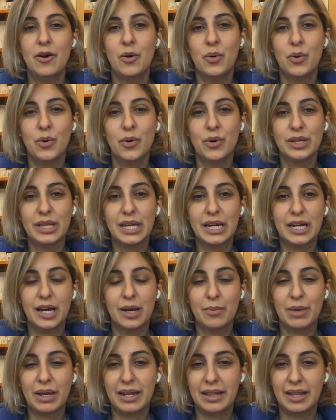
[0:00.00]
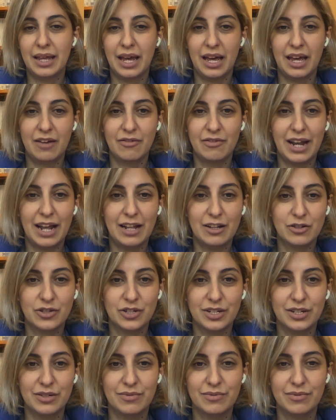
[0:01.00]
Or they come in and they have an
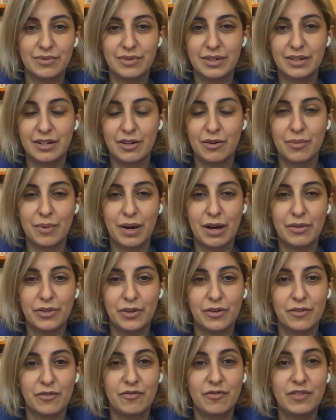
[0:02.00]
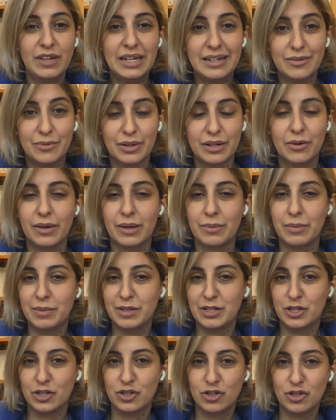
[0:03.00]
allergy around their feet. We're like, okay,
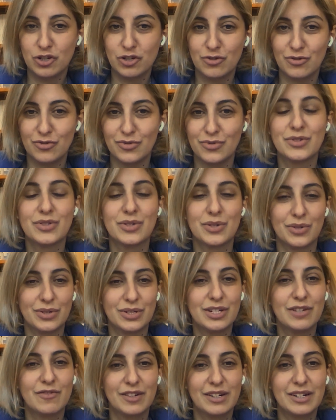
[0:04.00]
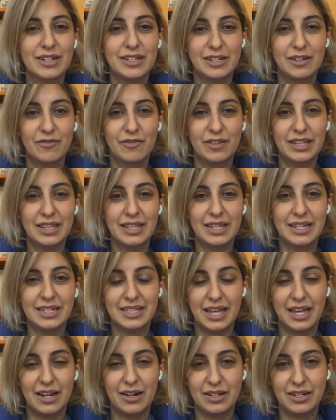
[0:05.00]
maybe it's the shoes or different
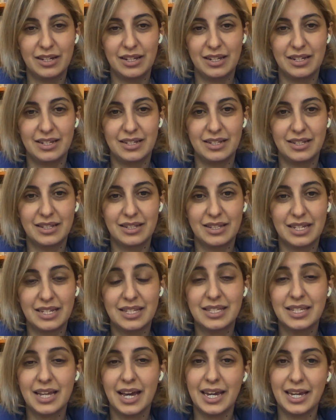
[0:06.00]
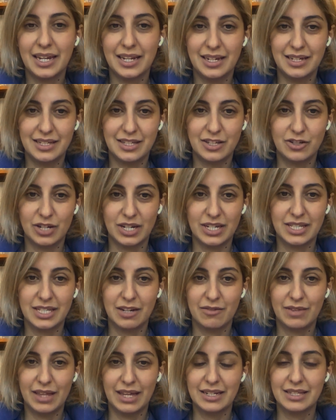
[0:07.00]
things that the site is
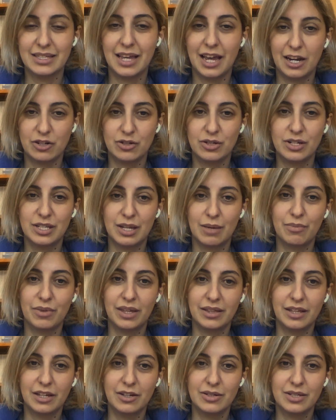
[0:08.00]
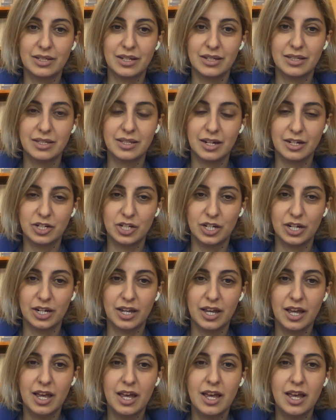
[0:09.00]
suggestive that it's actually something that your skin's touching.